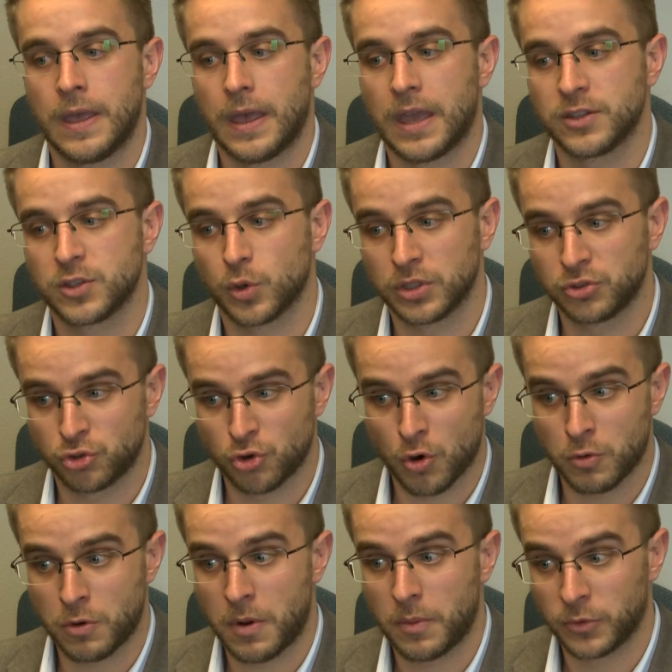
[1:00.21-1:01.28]
And so he
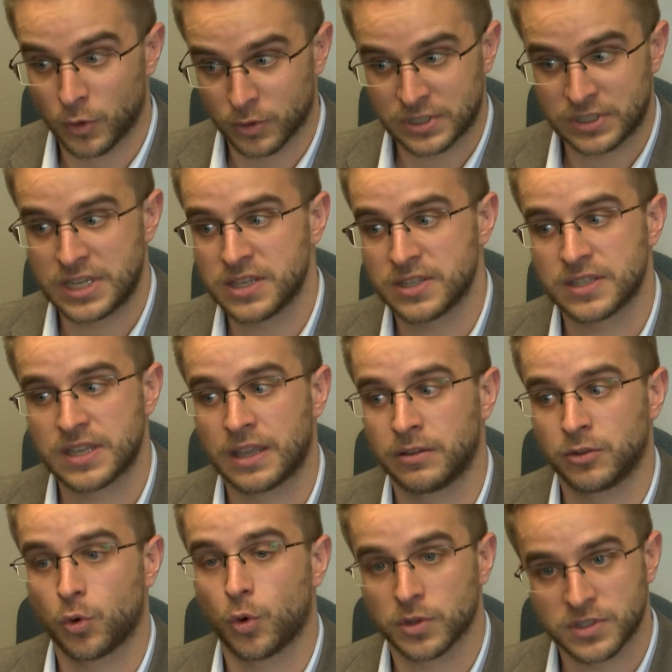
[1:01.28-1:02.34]
drew those lists, and
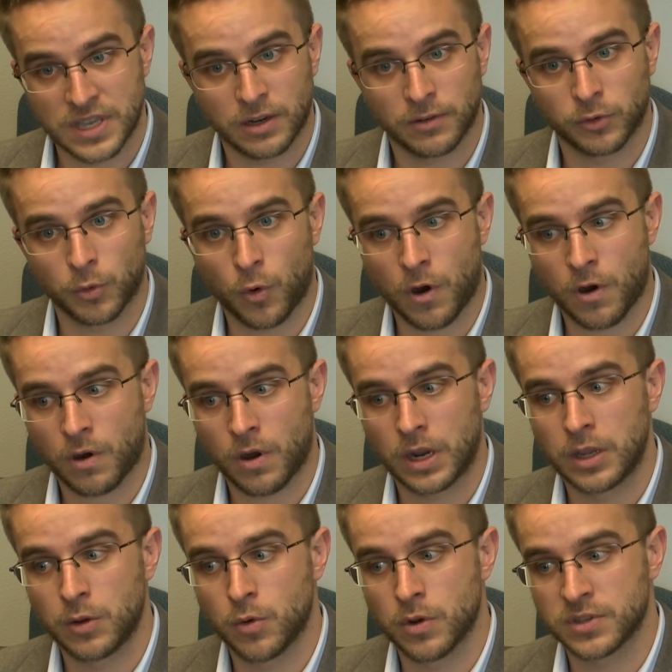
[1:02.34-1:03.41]
towards the end of the war,
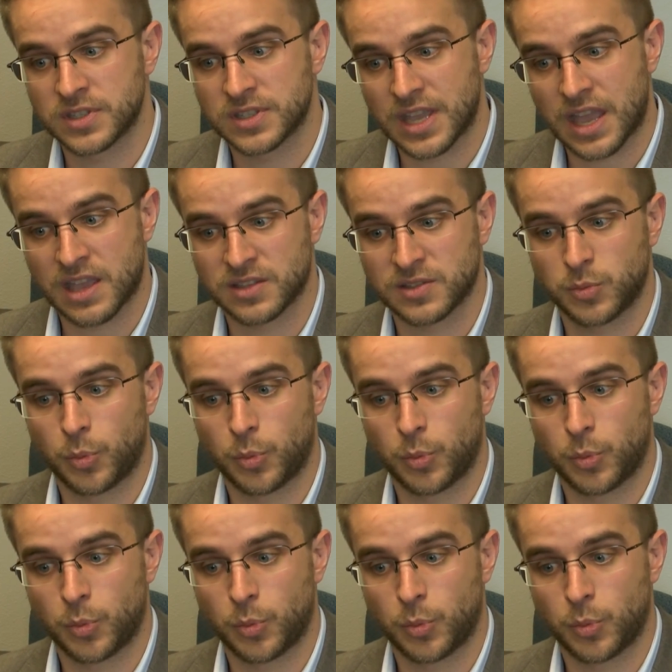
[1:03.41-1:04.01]
he was tasked